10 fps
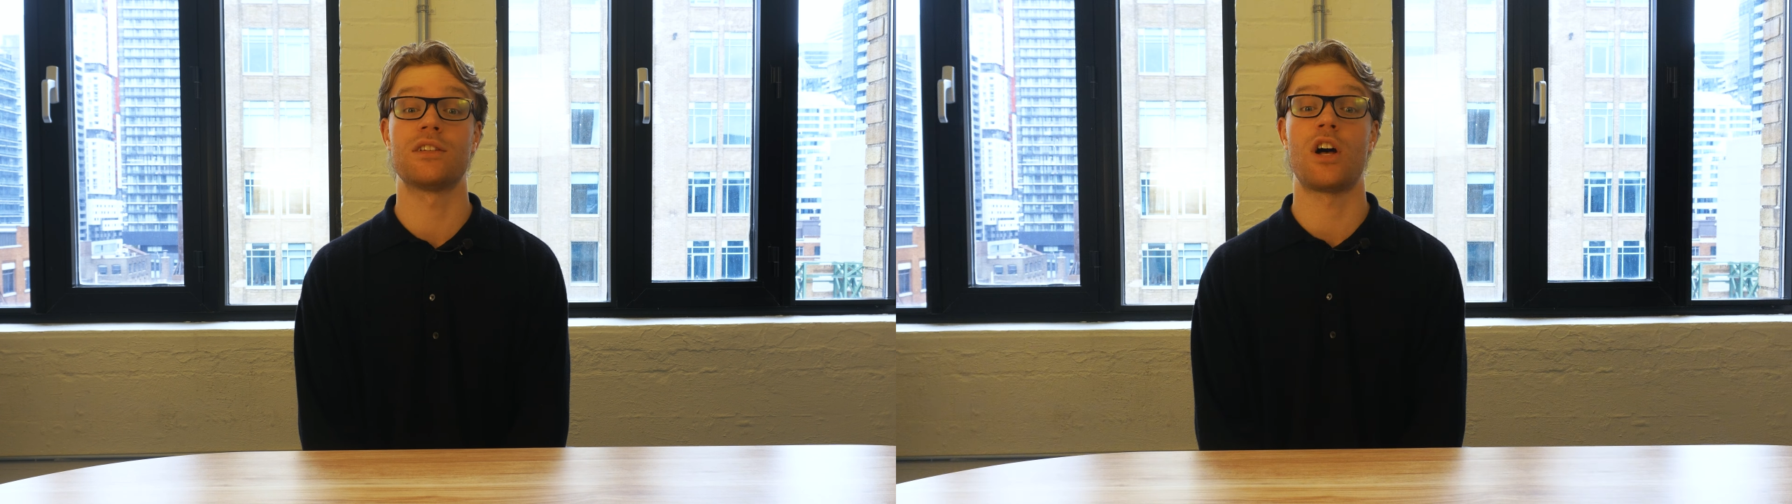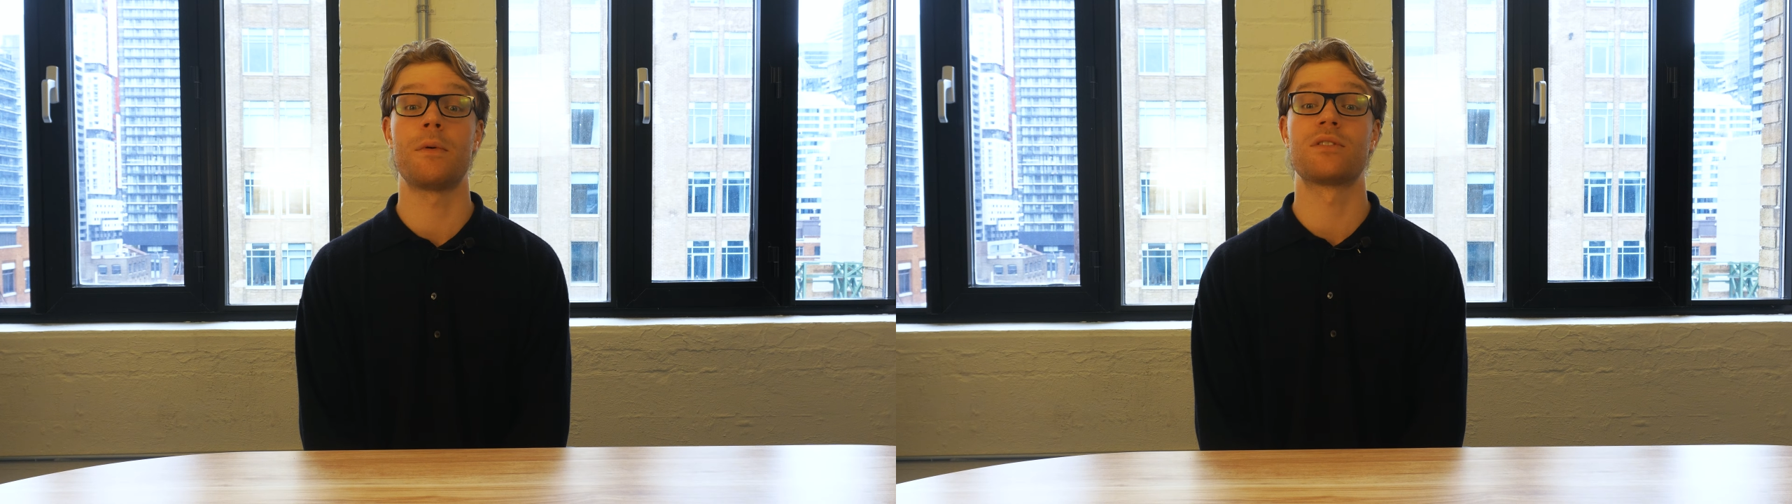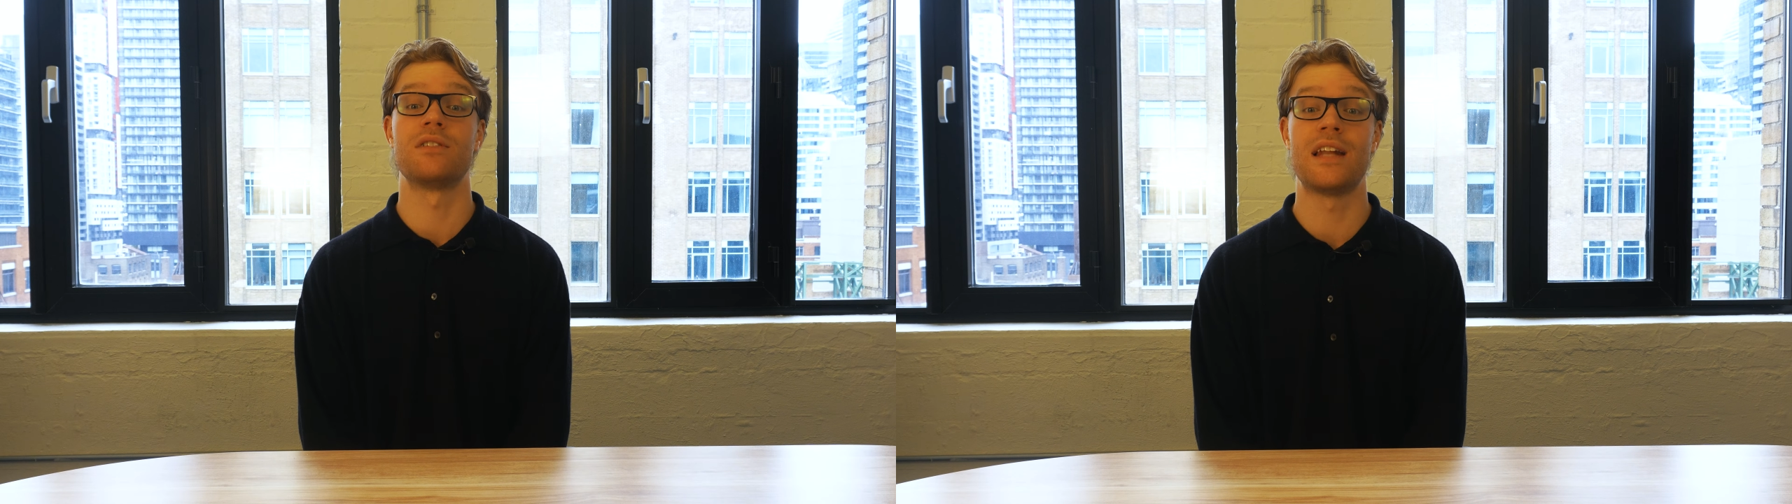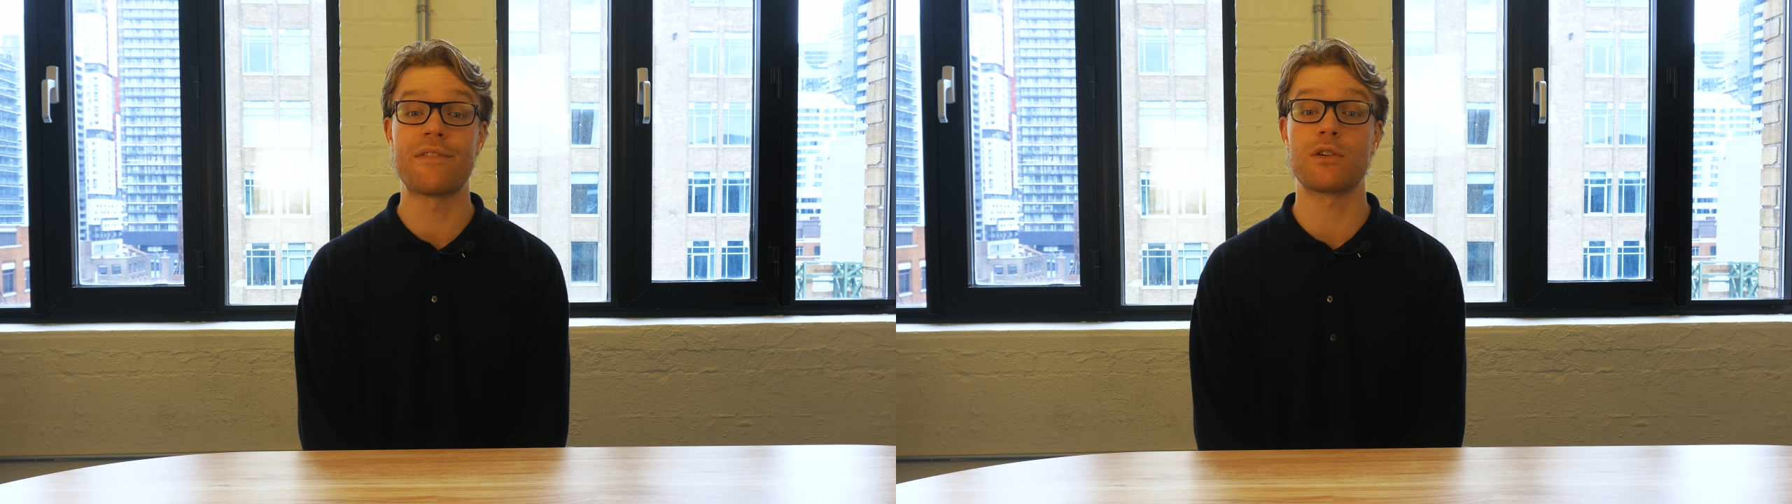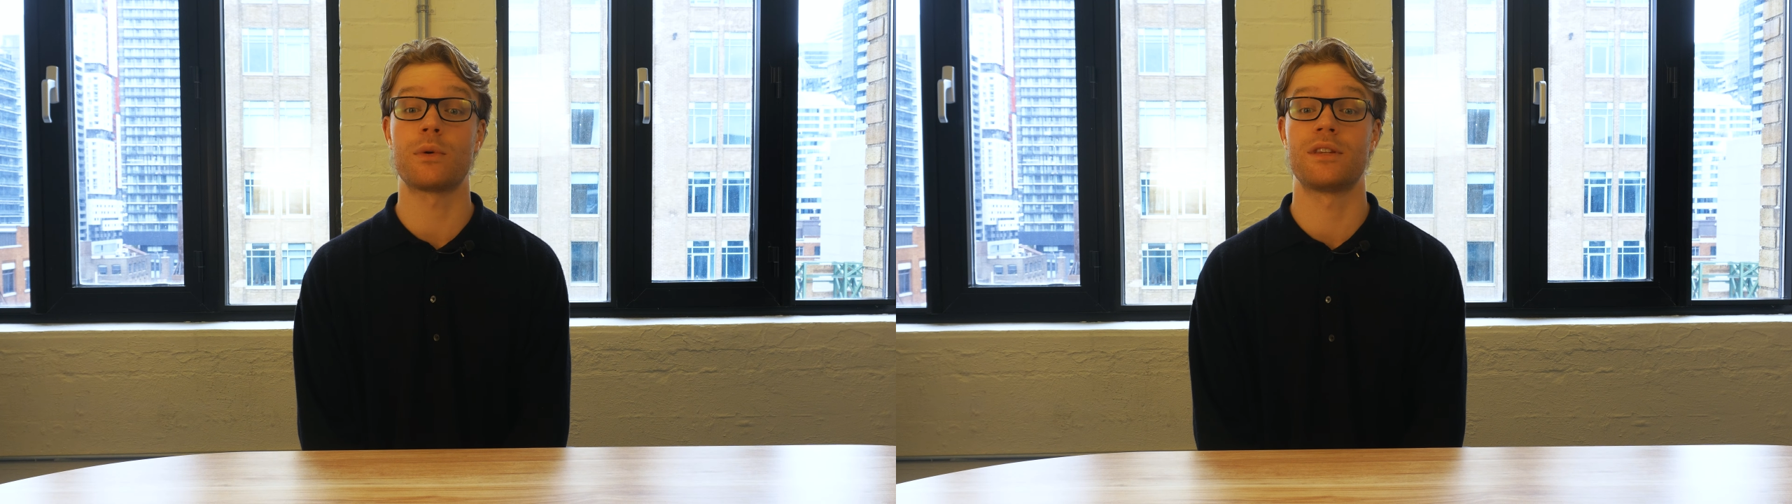is almost
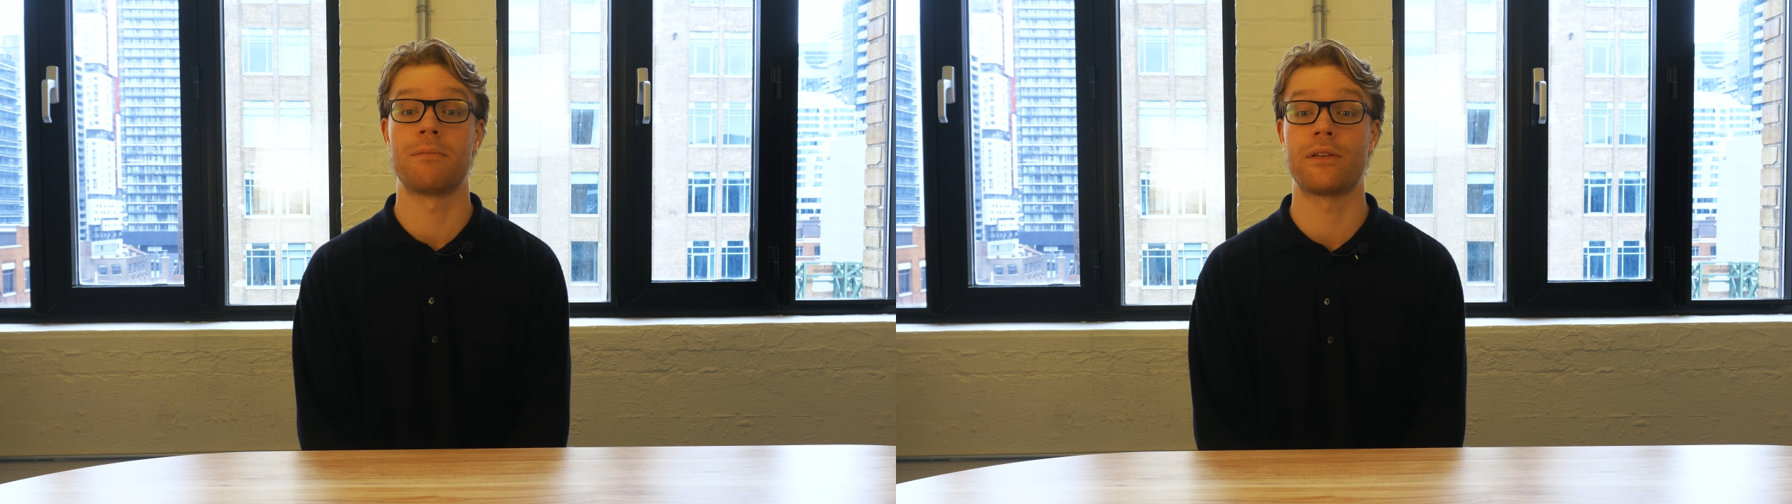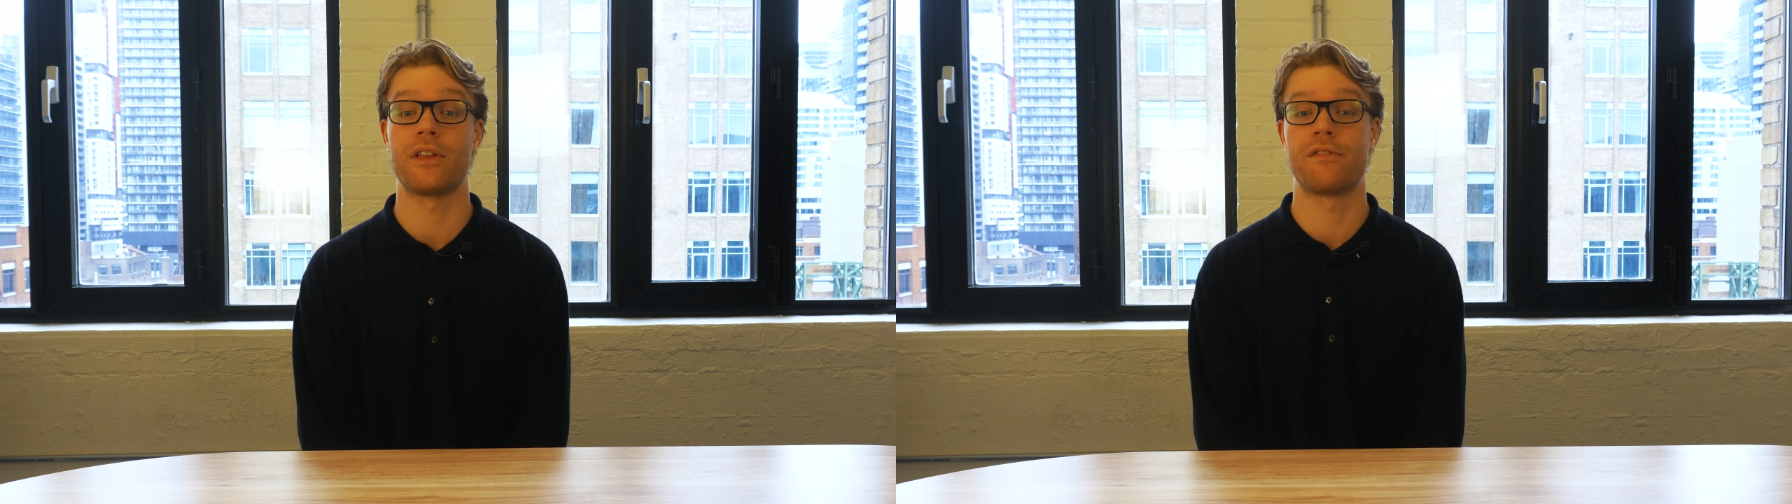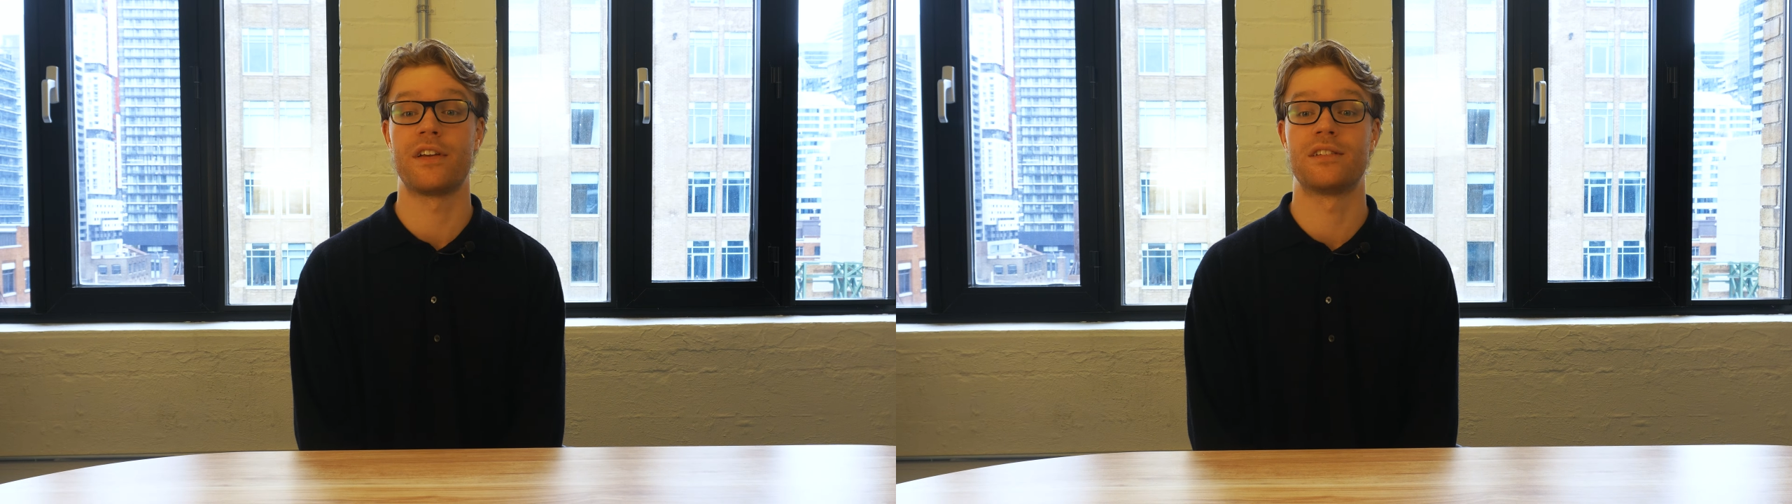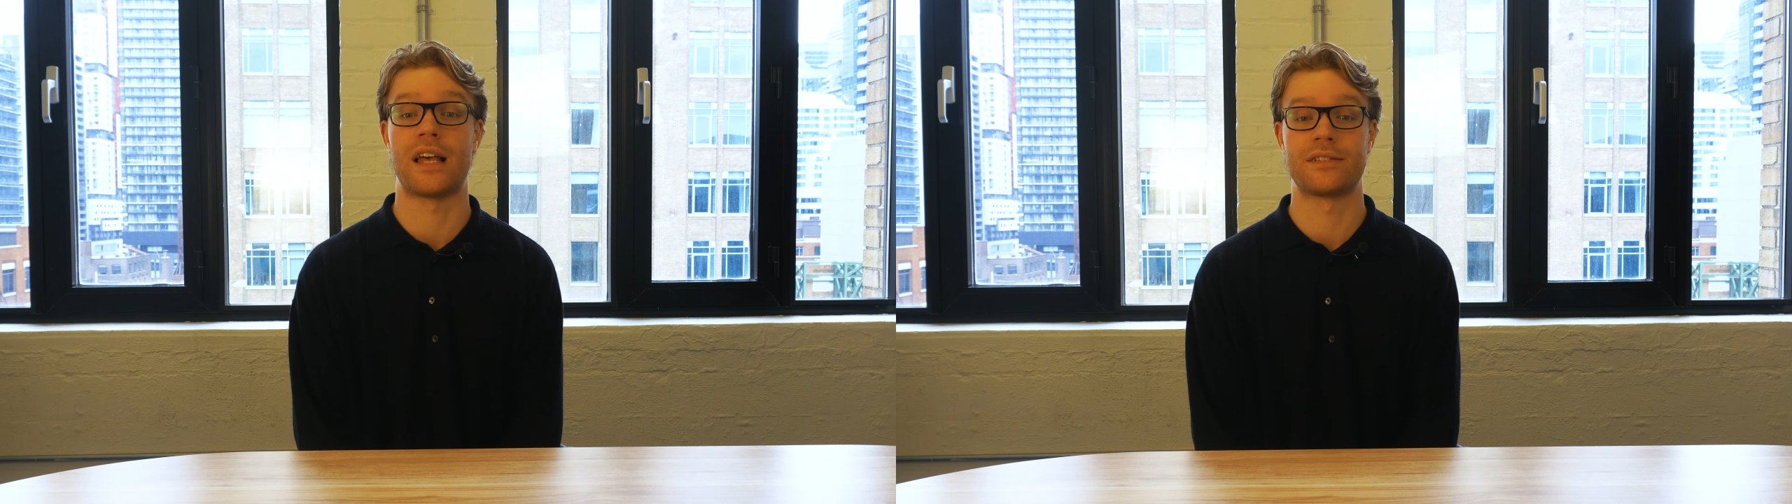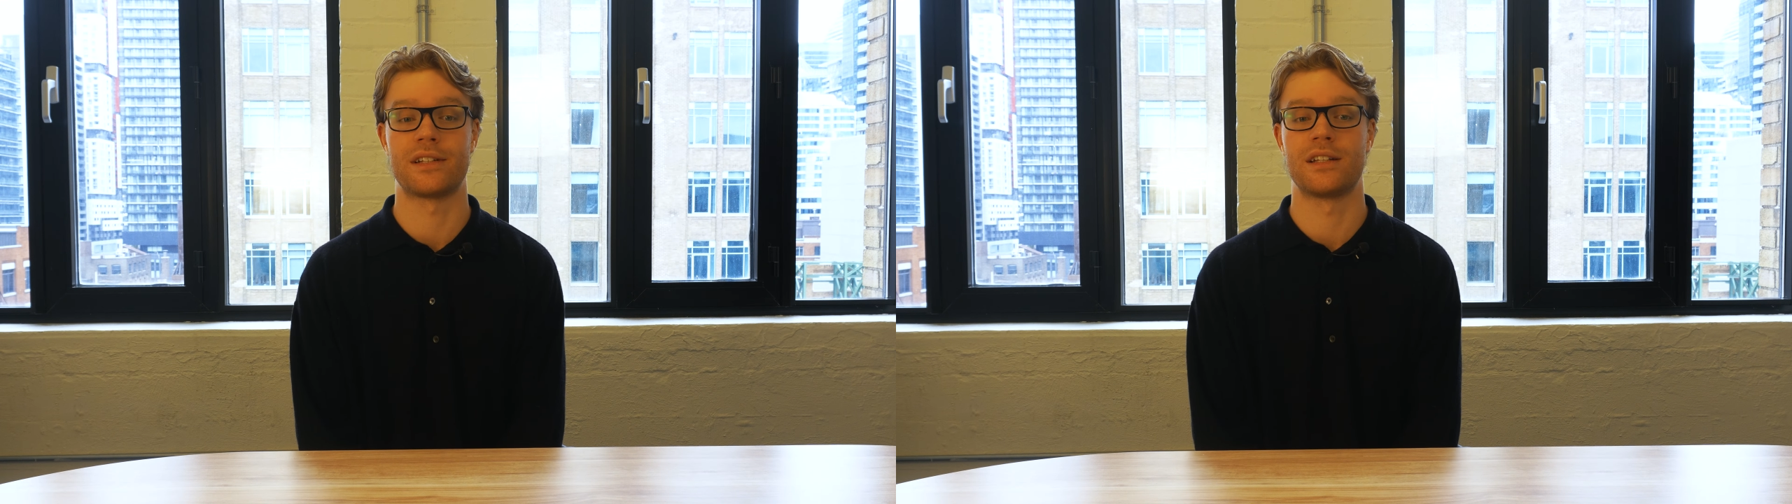never what the monthly fee says it